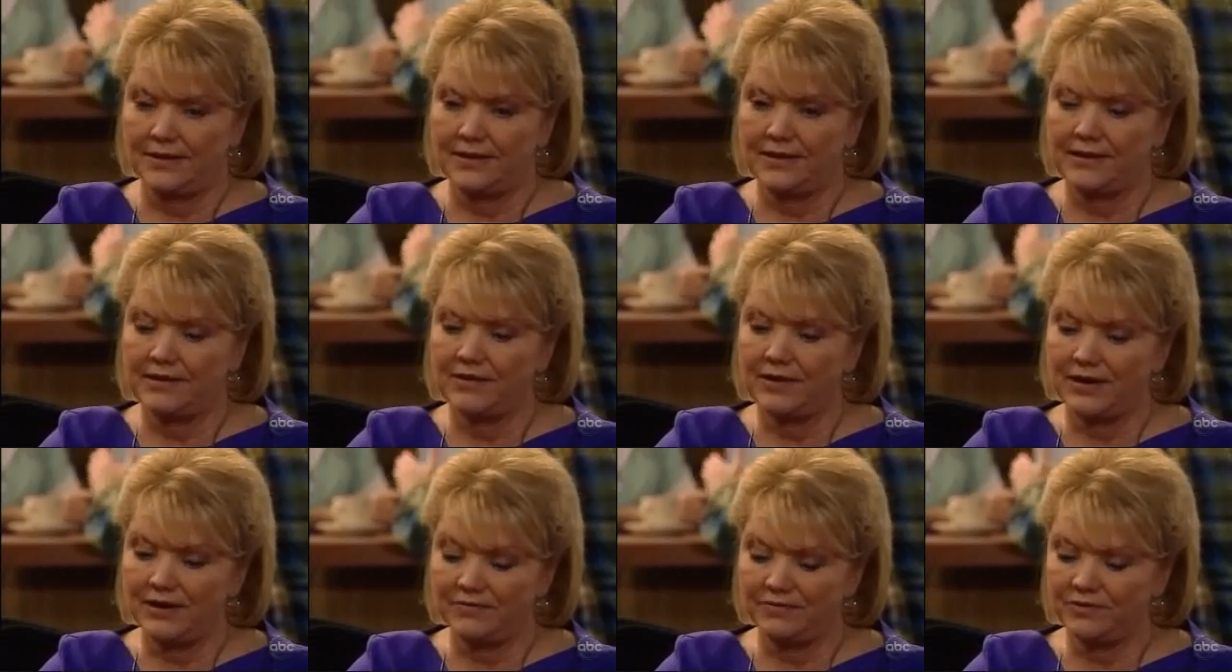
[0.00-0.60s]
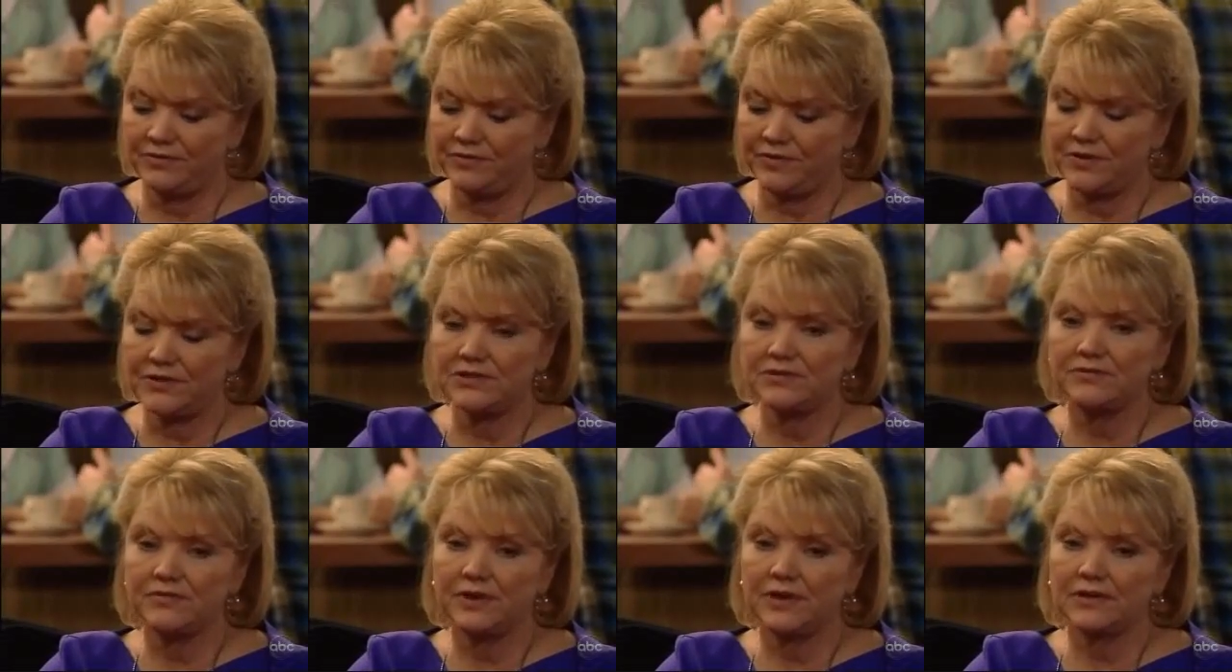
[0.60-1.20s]
And now I have to
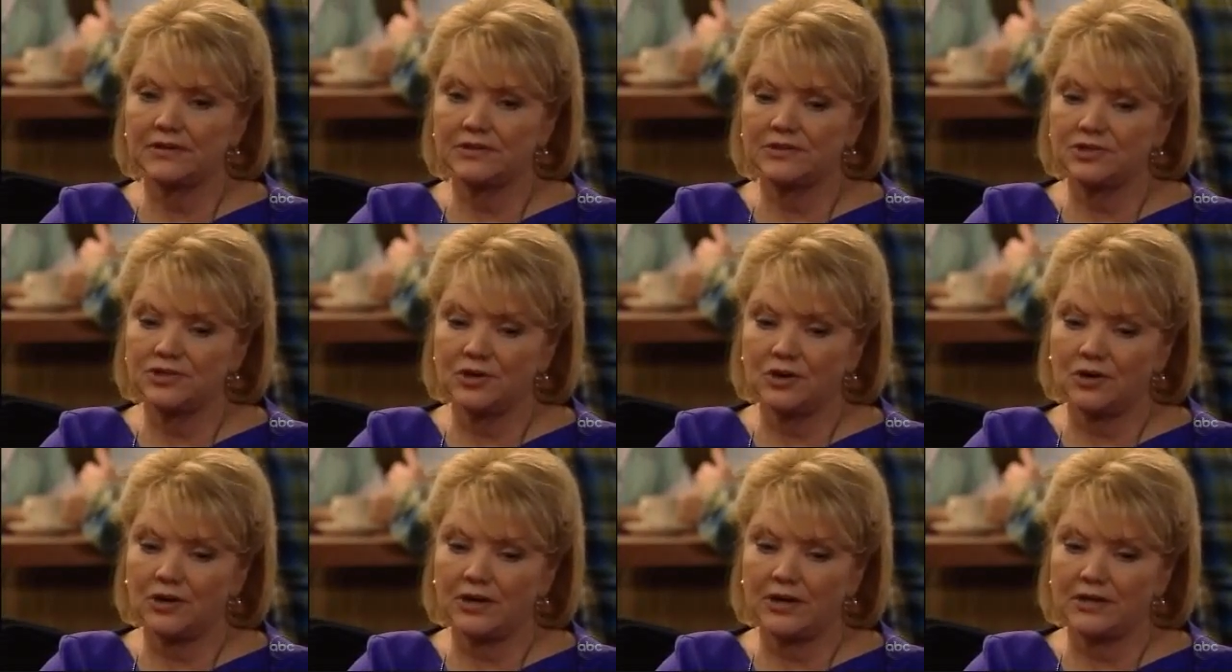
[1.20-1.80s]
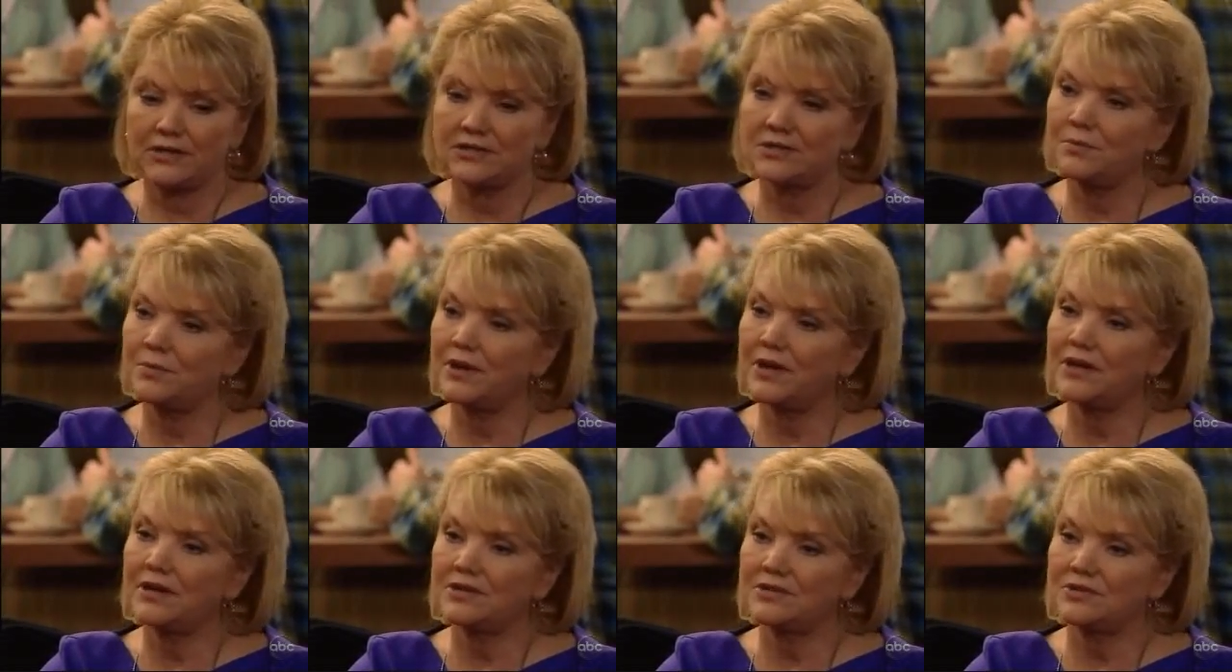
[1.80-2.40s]
face the fact that Charlie has to
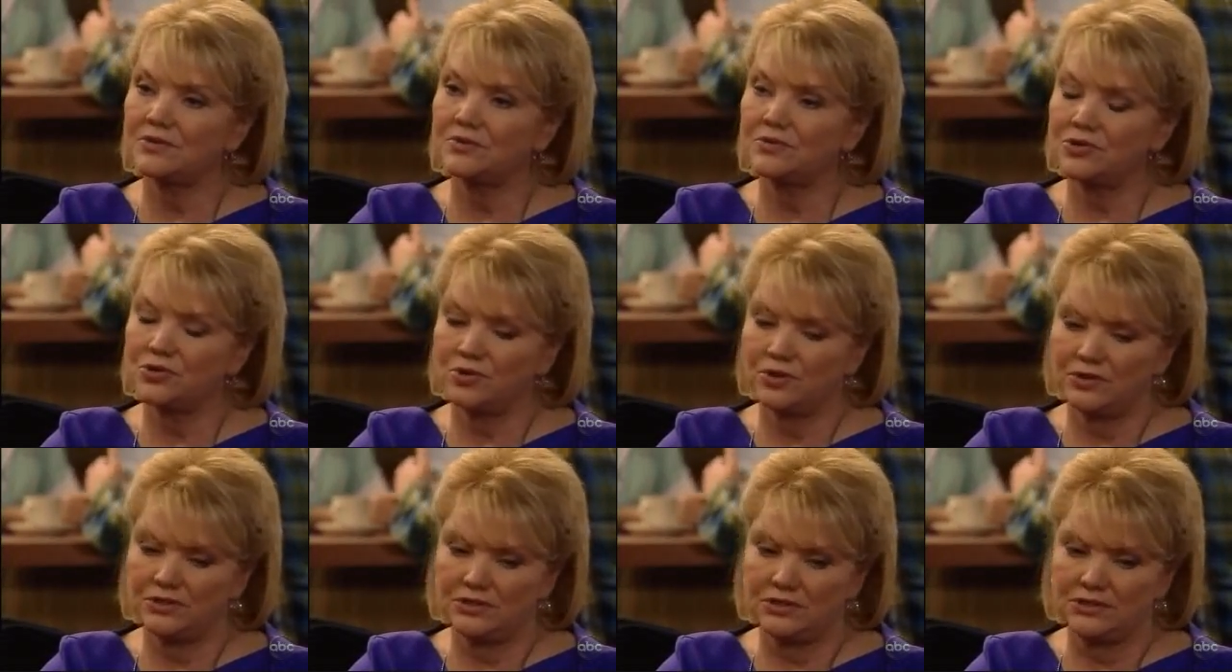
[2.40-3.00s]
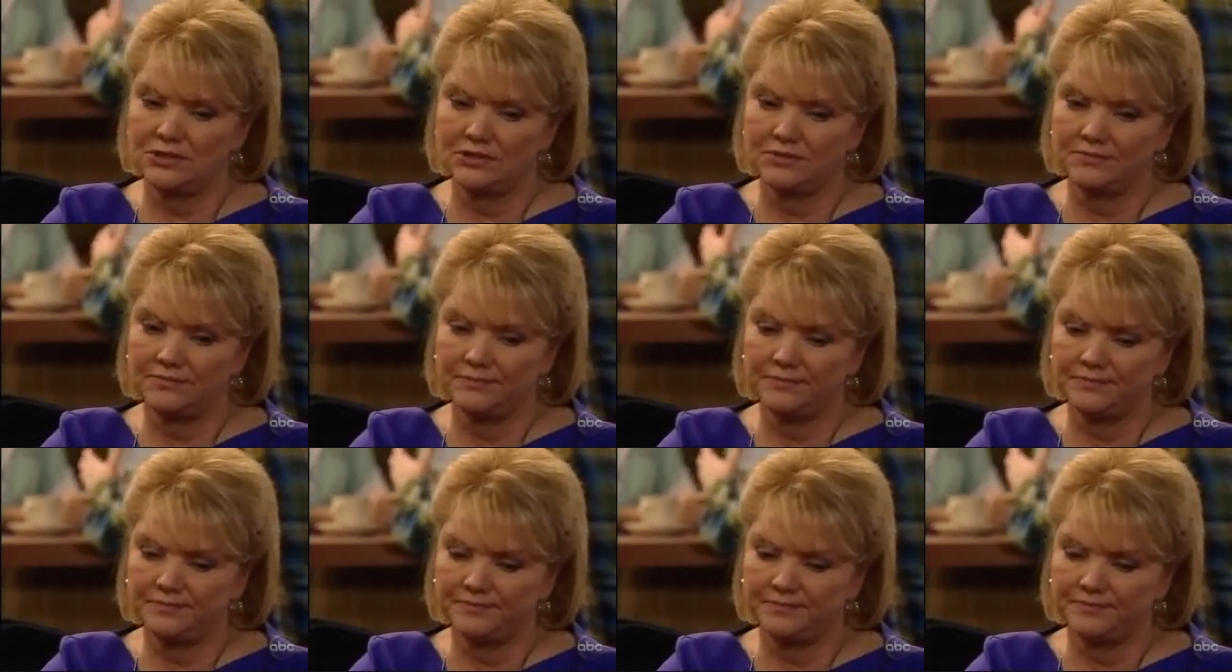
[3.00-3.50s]
make his own choices.